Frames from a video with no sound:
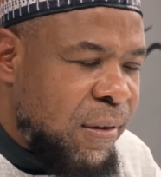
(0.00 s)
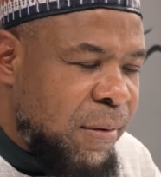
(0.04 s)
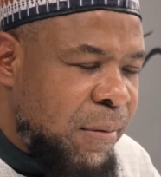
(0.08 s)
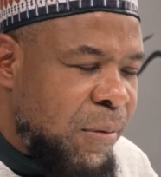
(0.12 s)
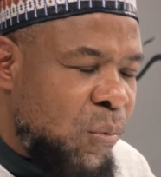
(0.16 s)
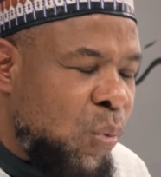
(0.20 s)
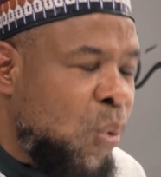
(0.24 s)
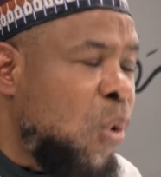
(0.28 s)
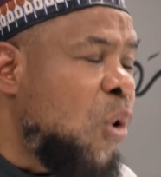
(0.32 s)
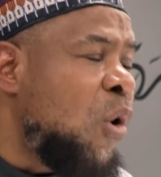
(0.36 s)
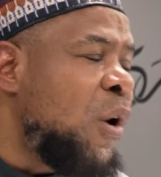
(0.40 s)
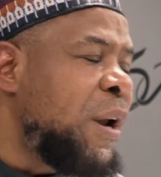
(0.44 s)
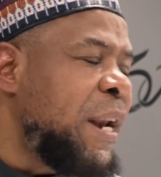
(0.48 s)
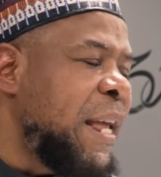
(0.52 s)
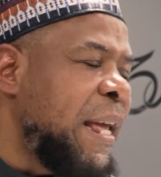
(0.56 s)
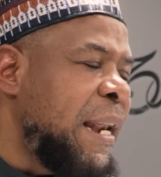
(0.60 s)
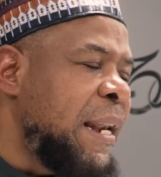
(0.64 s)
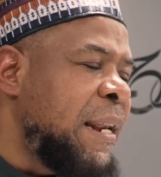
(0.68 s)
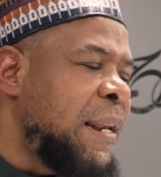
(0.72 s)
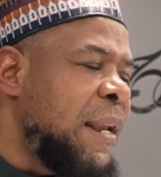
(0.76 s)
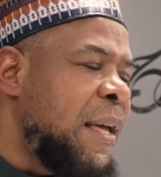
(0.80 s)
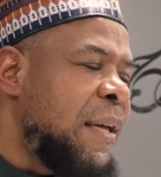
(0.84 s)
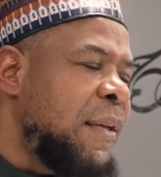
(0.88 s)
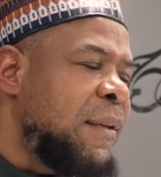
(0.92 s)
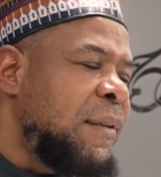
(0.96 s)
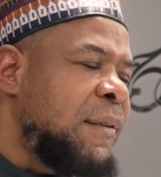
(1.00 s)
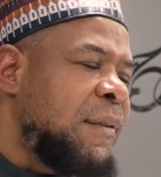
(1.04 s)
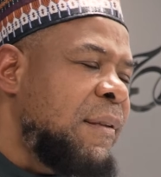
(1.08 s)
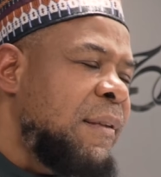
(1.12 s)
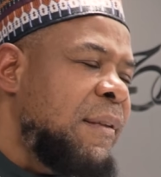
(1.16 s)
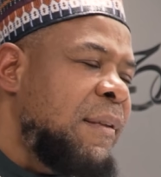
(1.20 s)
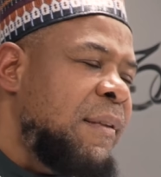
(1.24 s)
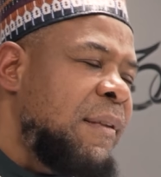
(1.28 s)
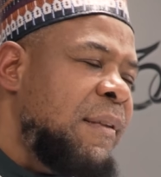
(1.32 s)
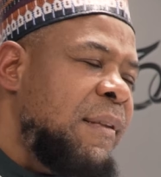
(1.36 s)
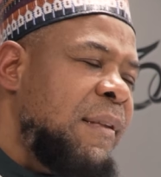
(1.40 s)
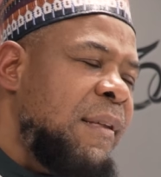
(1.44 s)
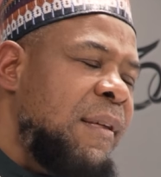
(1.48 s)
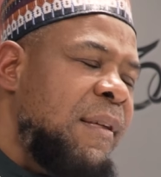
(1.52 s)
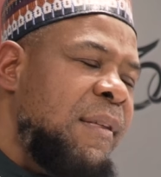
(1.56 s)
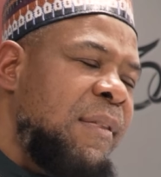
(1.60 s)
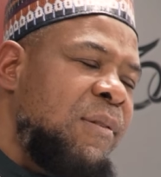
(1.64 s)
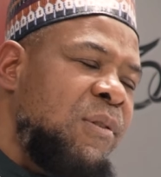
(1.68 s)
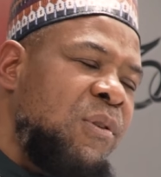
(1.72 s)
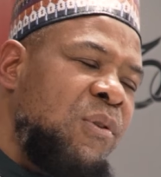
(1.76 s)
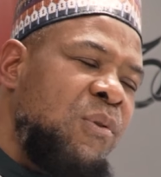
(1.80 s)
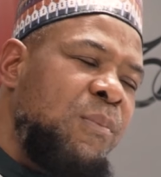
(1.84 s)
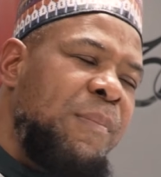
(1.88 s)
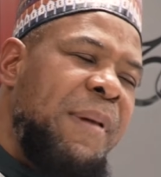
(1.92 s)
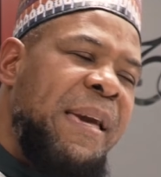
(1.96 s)
warning,
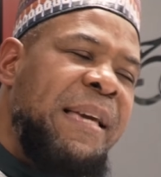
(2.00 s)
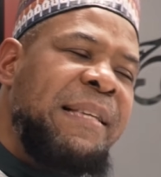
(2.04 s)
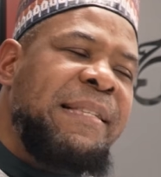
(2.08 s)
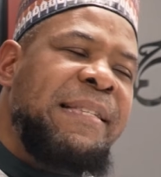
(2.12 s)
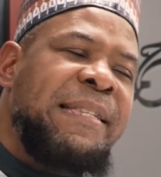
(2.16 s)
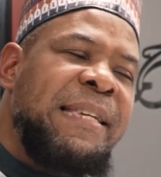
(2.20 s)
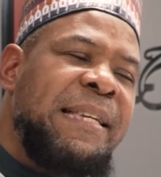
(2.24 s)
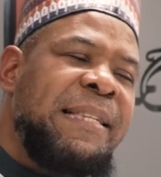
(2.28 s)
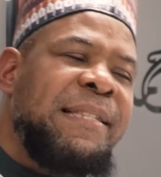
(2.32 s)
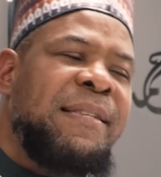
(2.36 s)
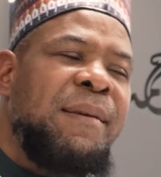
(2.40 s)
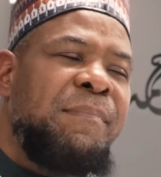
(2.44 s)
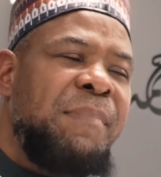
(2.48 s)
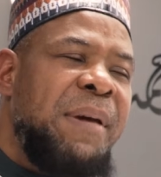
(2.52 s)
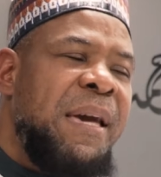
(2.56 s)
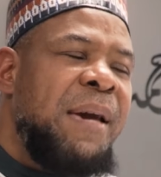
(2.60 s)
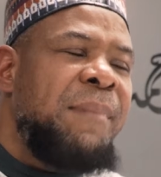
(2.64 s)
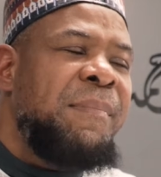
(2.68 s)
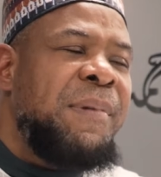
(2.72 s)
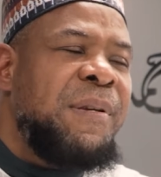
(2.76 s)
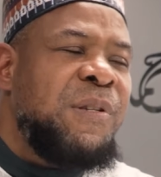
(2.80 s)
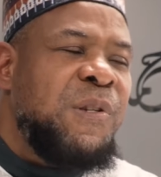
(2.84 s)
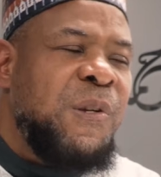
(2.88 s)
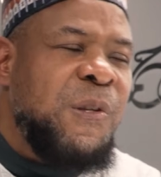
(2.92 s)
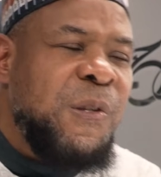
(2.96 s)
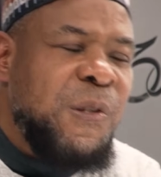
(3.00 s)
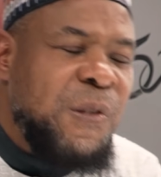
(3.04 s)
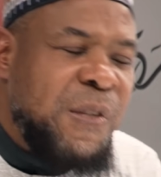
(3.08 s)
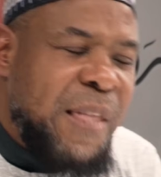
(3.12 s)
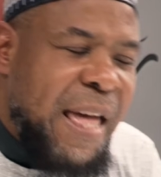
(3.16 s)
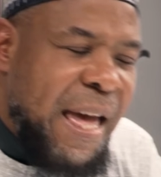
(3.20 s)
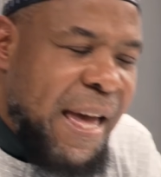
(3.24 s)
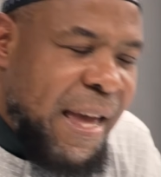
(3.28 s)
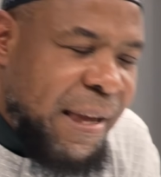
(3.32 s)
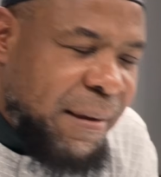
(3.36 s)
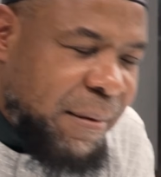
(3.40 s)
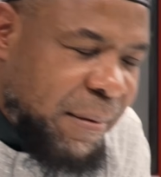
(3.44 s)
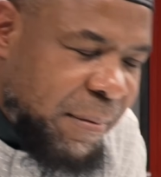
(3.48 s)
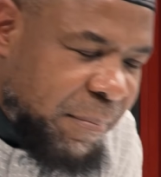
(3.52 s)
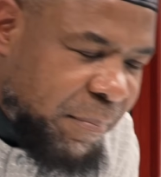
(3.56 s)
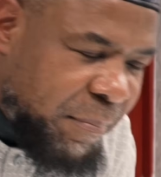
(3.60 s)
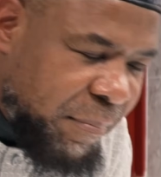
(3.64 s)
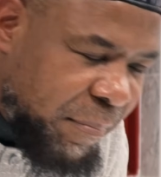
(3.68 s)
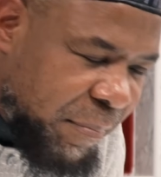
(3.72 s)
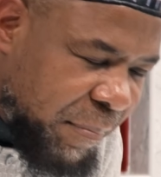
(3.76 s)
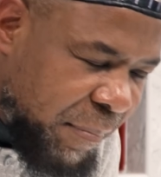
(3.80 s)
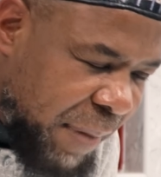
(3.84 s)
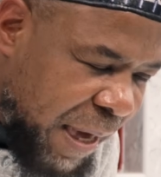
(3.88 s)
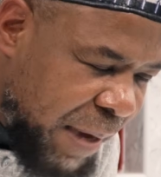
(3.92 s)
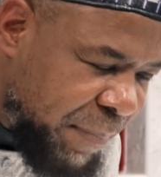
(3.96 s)
you may see some images that
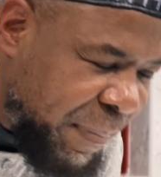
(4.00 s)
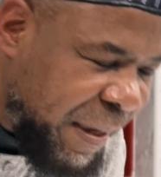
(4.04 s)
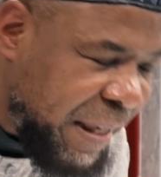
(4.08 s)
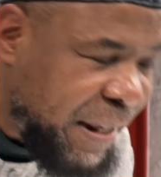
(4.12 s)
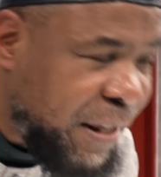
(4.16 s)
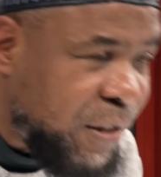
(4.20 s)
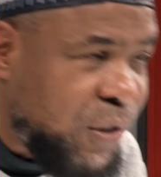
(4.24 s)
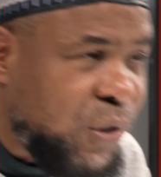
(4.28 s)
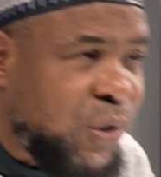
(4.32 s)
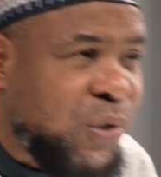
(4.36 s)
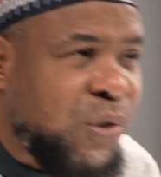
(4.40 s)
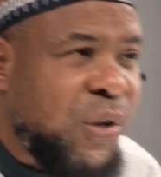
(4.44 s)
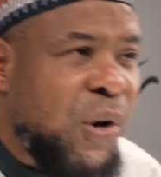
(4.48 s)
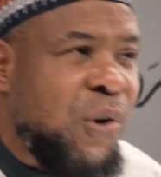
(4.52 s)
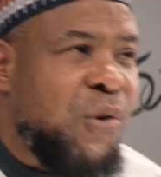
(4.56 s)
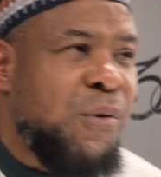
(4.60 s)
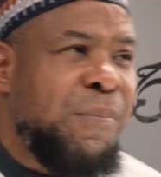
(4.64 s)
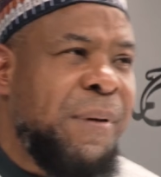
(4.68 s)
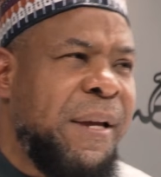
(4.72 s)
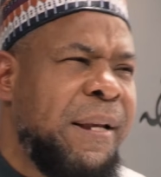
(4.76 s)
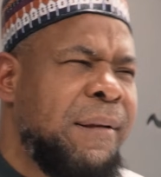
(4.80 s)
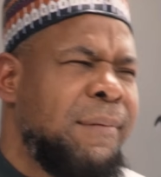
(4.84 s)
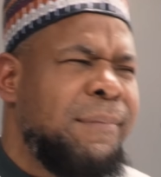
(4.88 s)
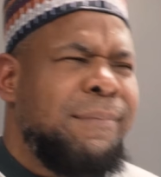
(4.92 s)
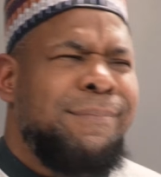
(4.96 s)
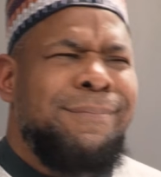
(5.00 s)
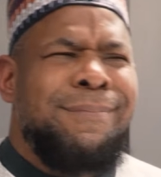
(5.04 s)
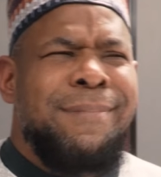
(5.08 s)
may be disturbing.